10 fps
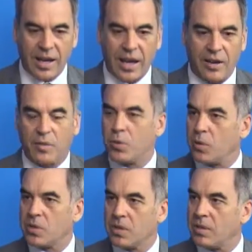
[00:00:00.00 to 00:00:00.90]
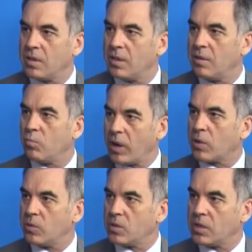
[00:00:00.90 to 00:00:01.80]
And of course, in the
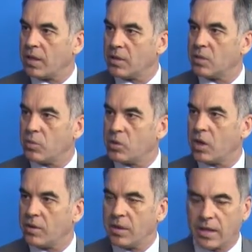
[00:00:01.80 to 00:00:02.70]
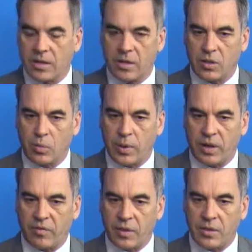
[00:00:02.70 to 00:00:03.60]
record studies, we showed net clinical
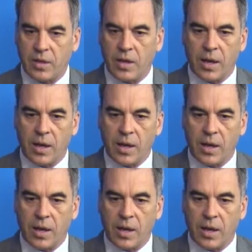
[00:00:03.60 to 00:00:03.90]
benefit.